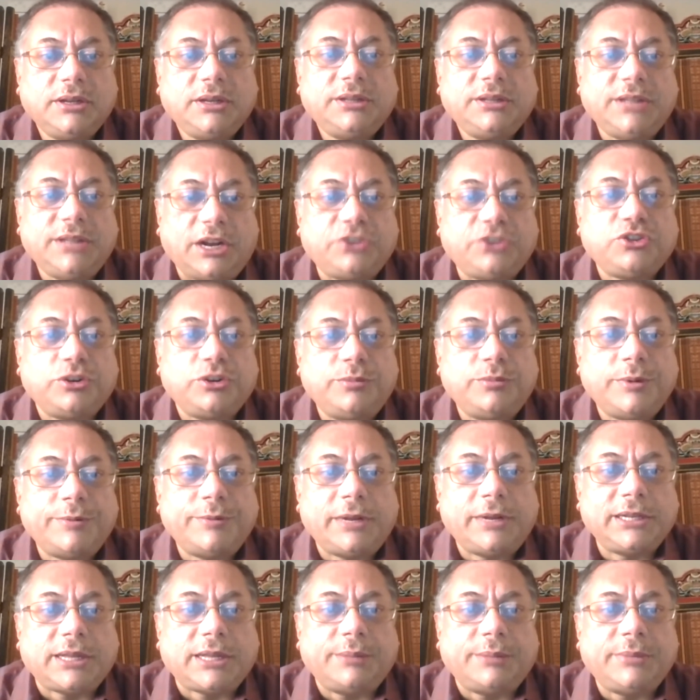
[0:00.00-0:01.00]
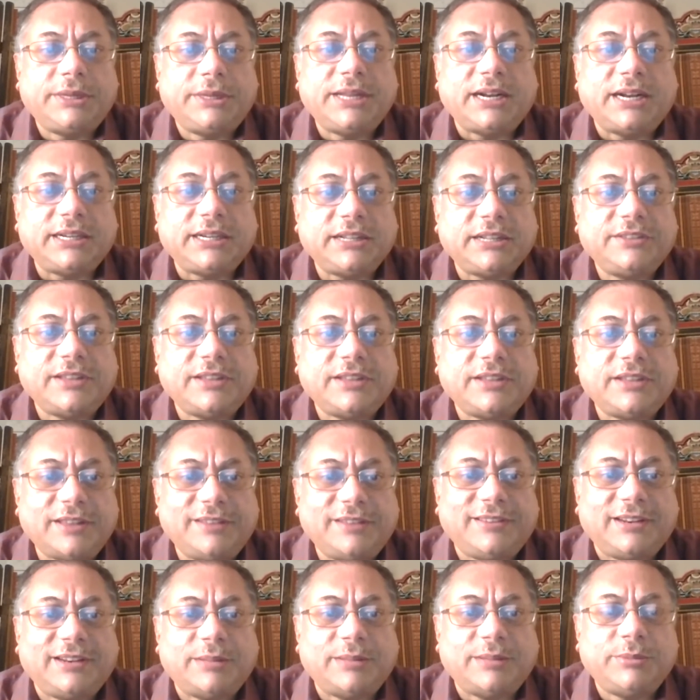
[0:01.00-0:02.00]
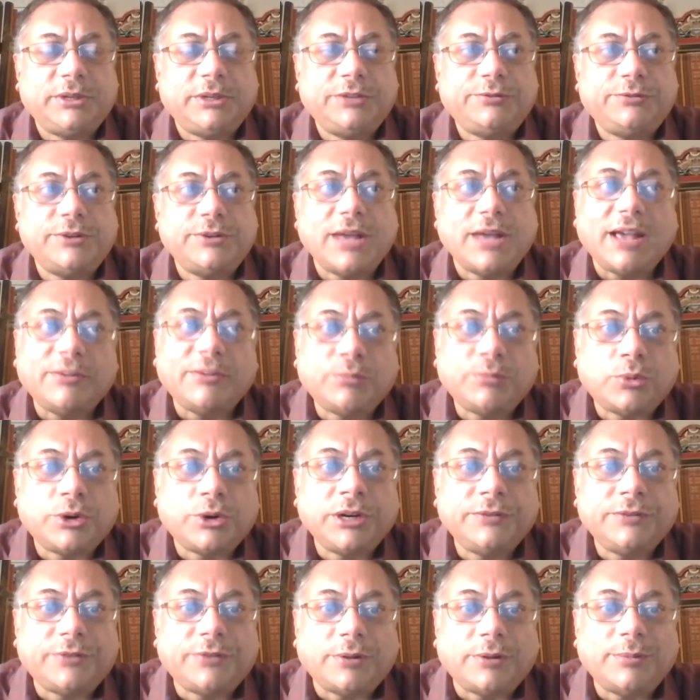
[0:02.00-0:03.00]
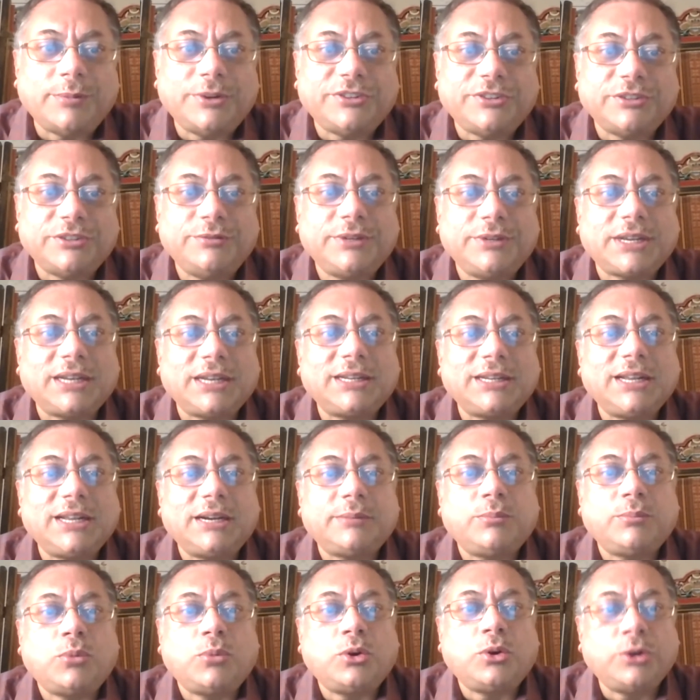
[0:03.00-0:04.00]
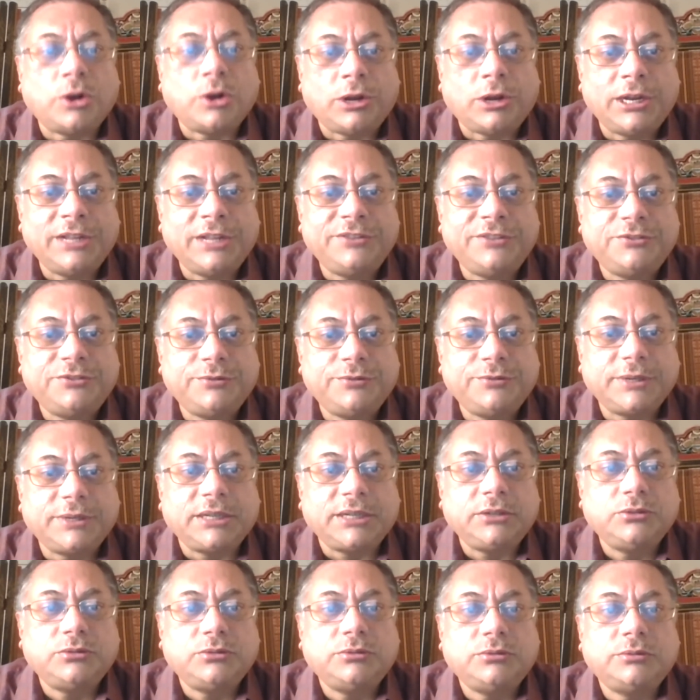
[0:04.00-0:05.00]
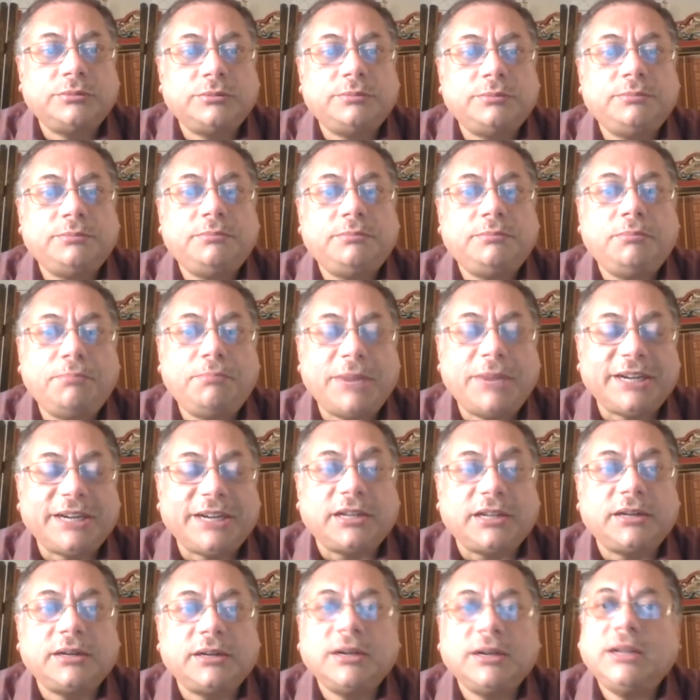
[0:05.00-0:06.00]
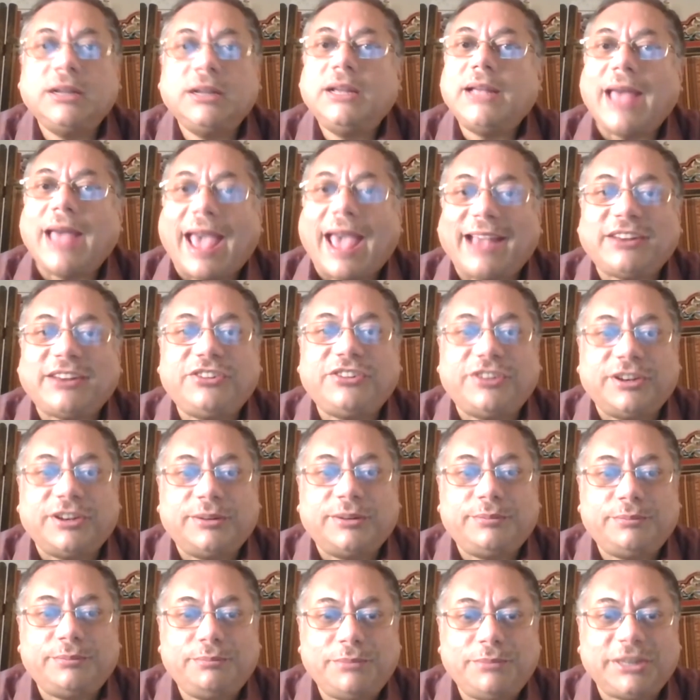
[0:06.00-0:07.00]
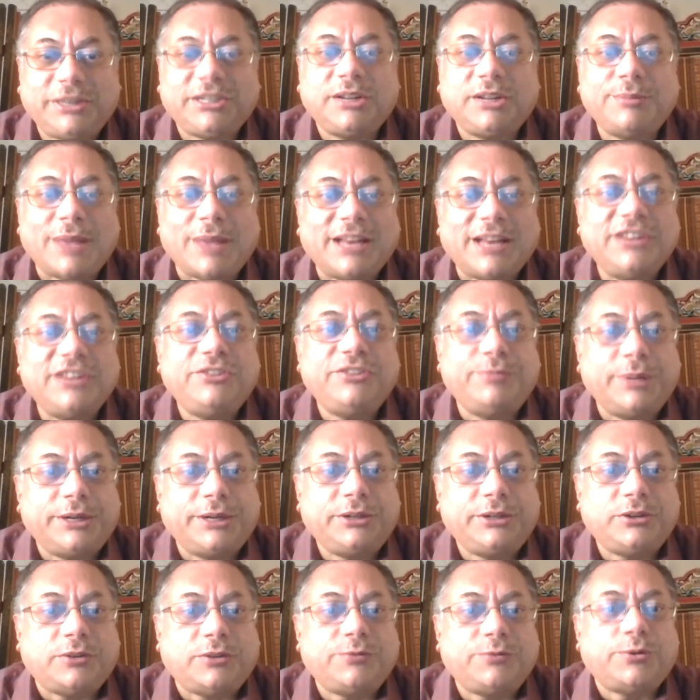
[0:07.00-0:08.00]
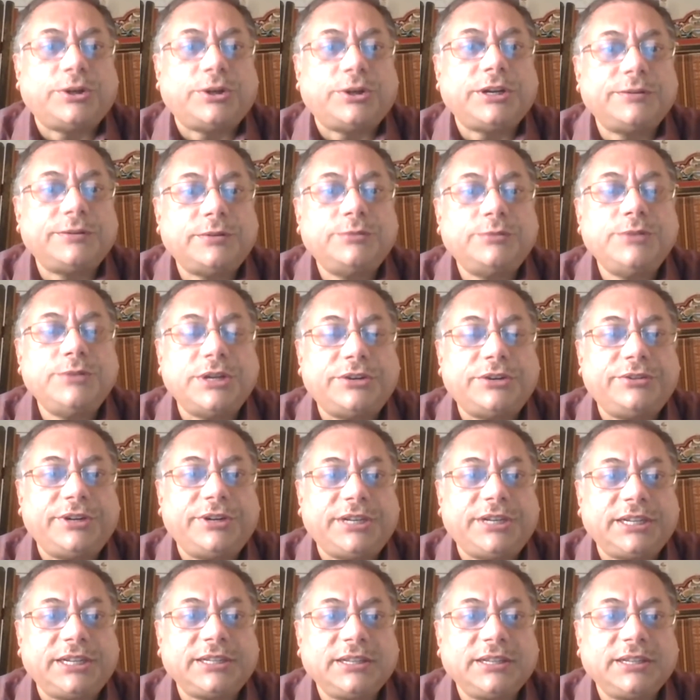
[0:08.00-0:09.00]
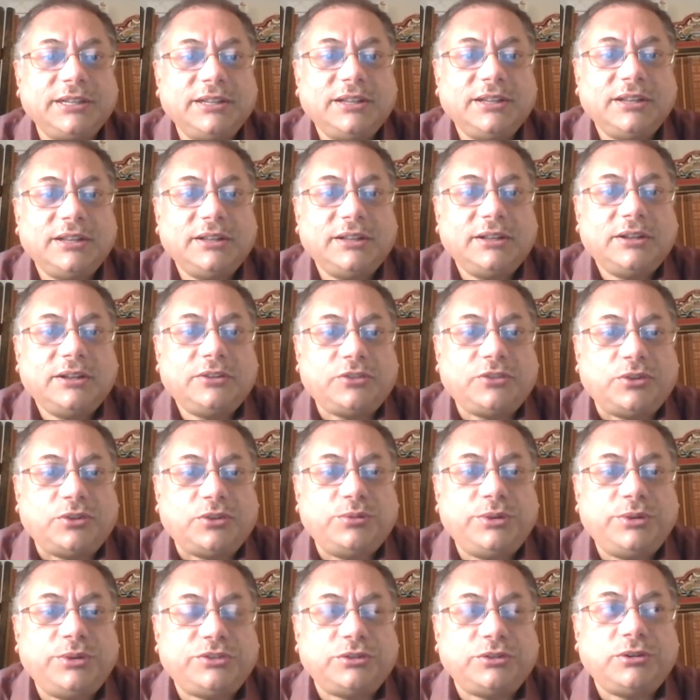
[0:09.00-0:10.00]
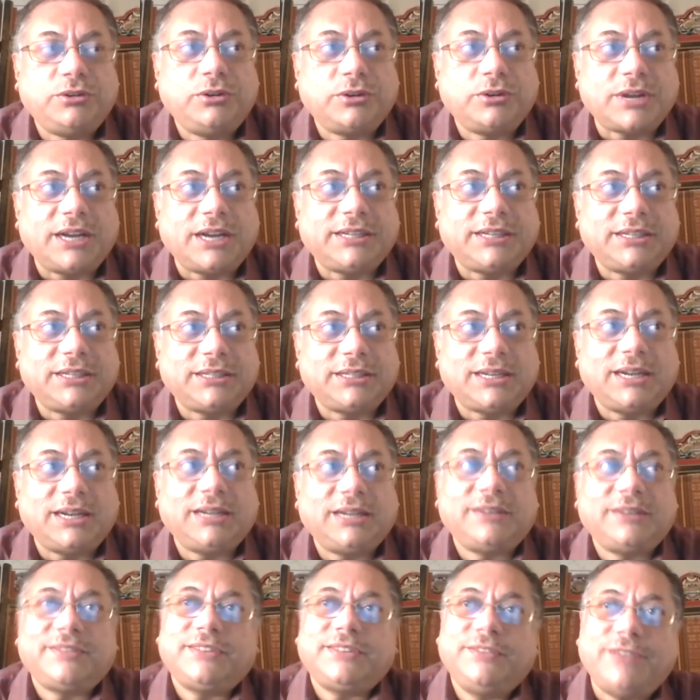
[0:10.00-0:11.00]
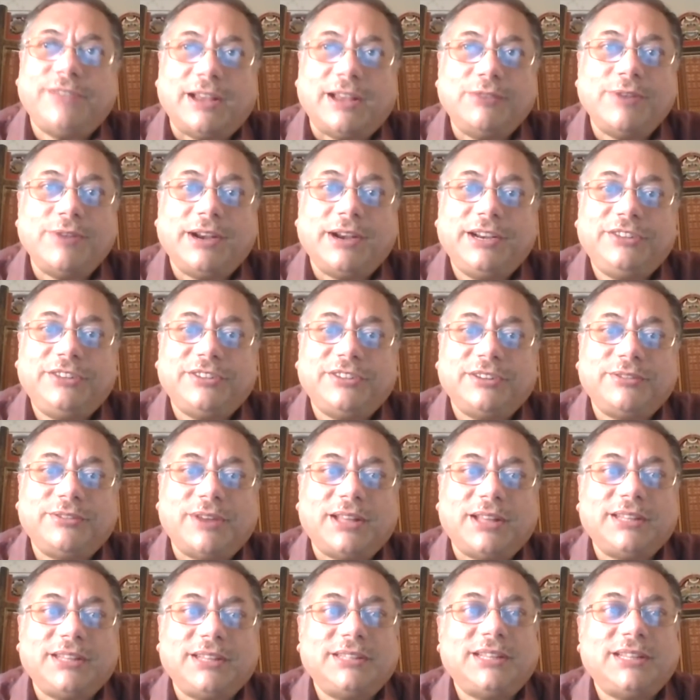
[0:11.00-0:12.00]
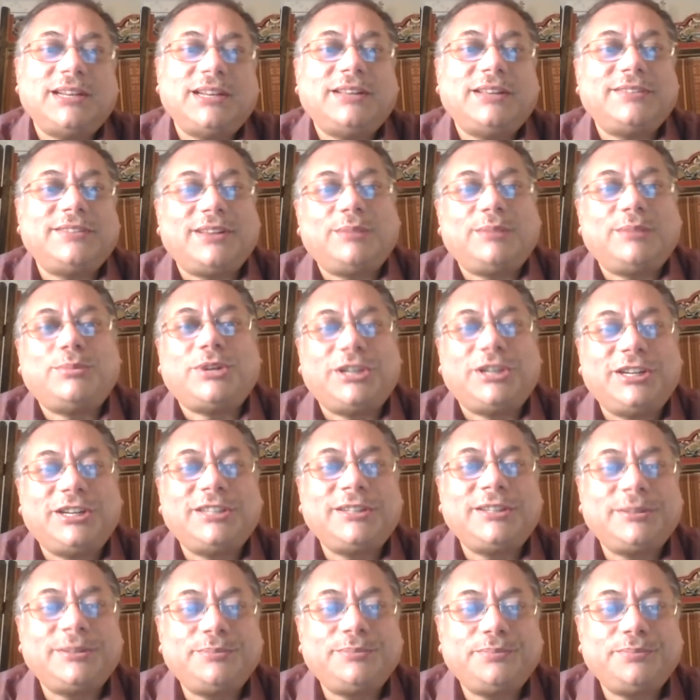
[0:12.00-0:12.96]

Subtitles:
that should be welcome. And that is, as I said, I mean, if we have more information, we can get more knowledge, we can do better action, better management of whatever we are treating. So we should look at it as value addition rather than as a burden.